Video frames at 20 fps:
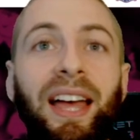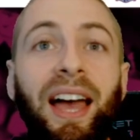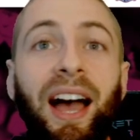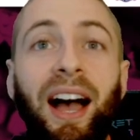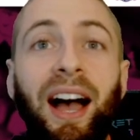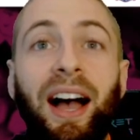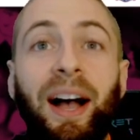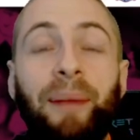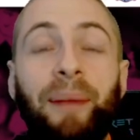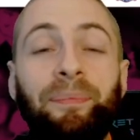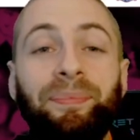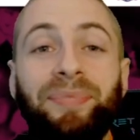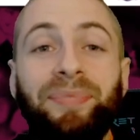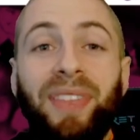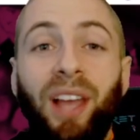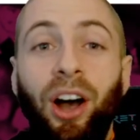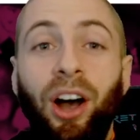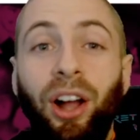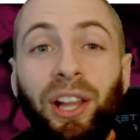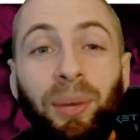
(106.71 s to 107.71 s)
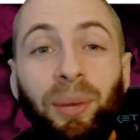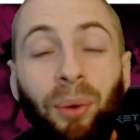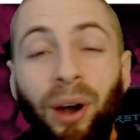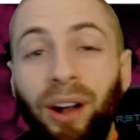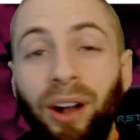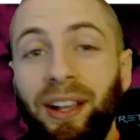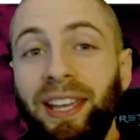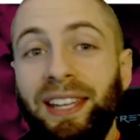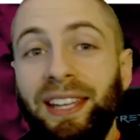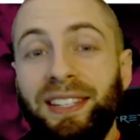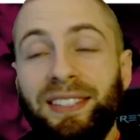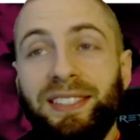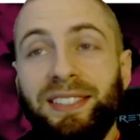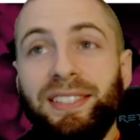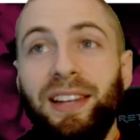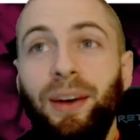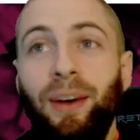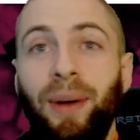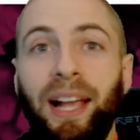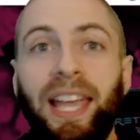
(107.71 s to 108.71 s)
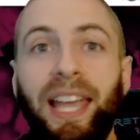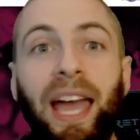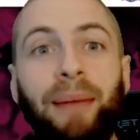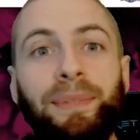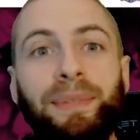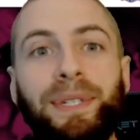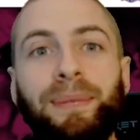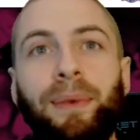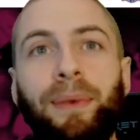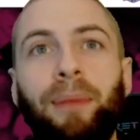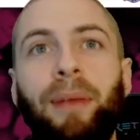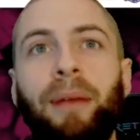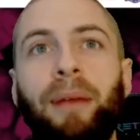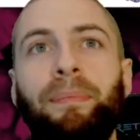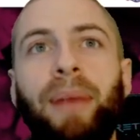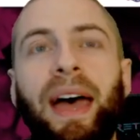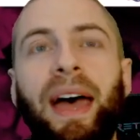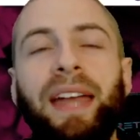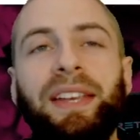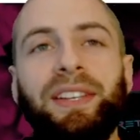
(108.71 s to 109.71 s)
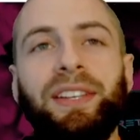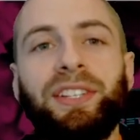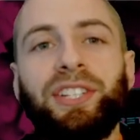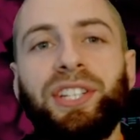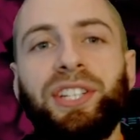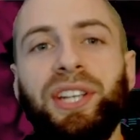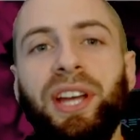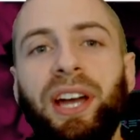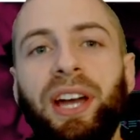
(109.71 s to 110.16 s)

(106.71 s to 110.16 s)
Ollie Watkins. So I kept him on my bench.